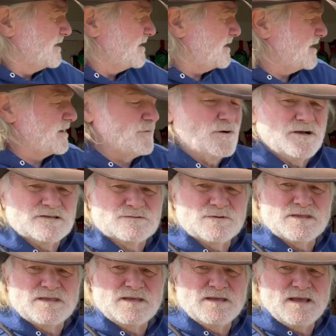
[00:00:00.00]
than I was
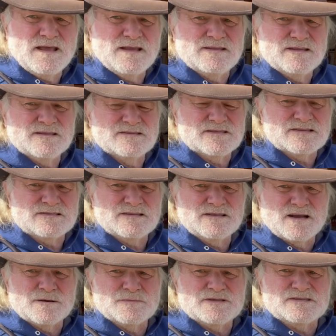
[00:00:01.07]
with the 1860
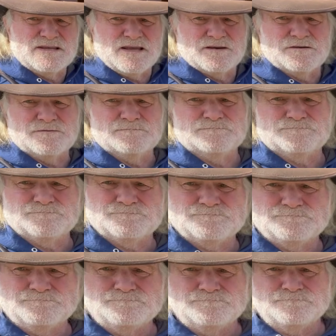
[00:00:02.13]
Army Standard.
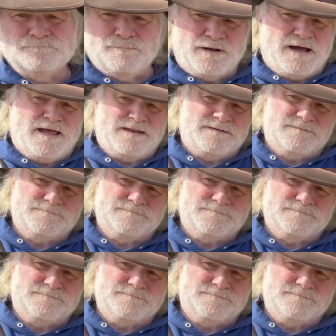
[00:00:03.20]
But